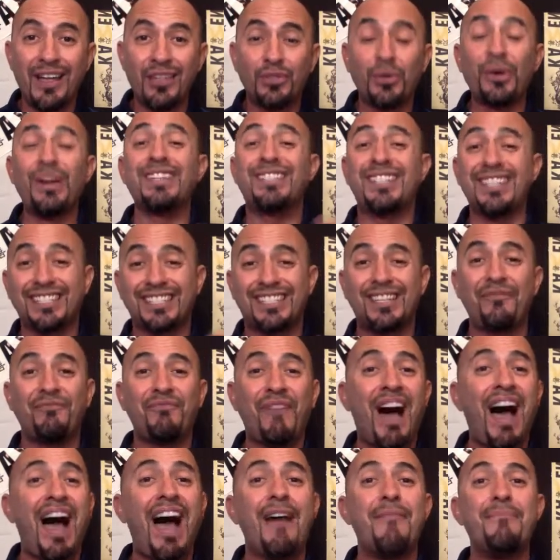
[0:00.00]

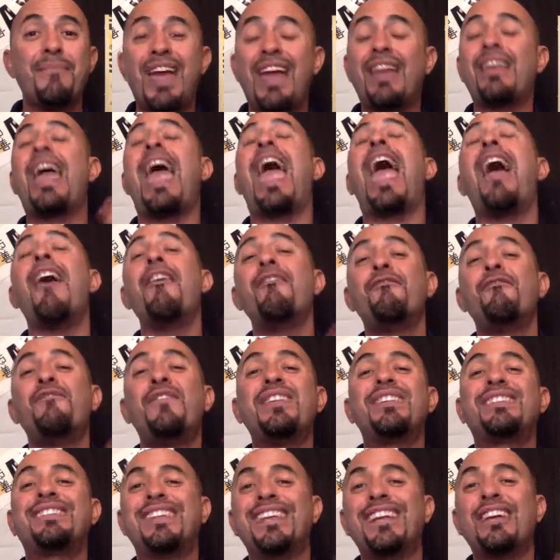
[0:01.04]
365, man,
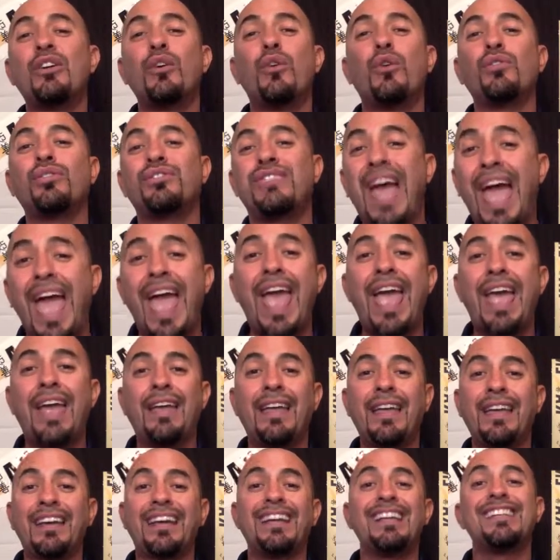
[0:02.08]
every single
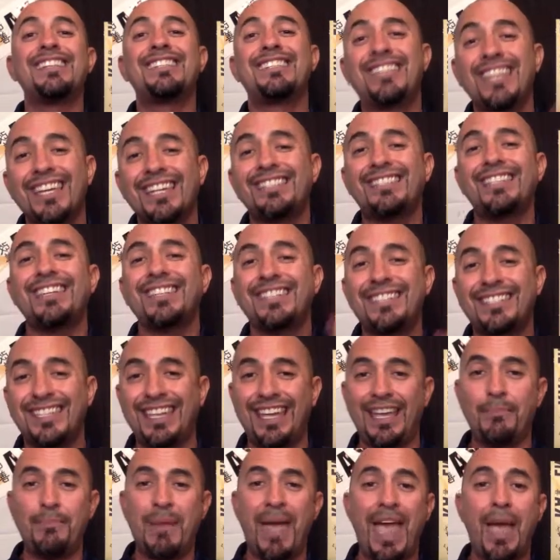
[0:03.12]
day.
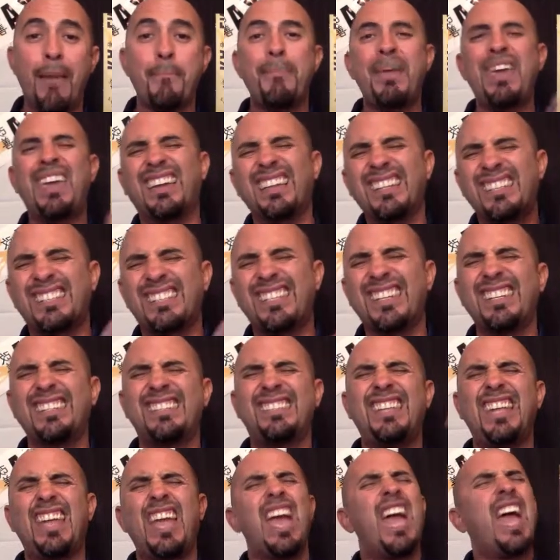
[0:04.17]
Consistency, man. Be
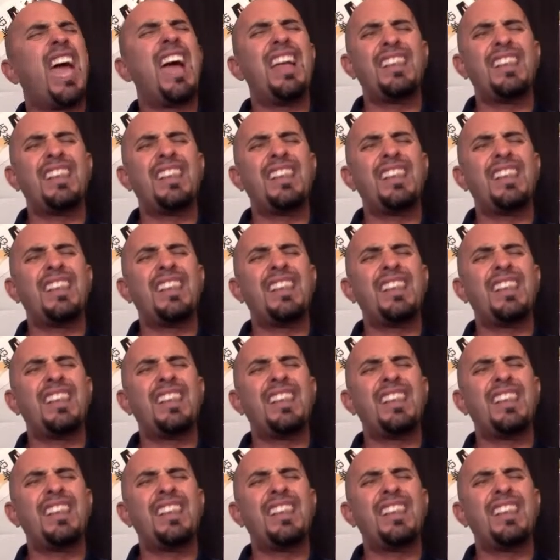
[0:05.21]
consistent.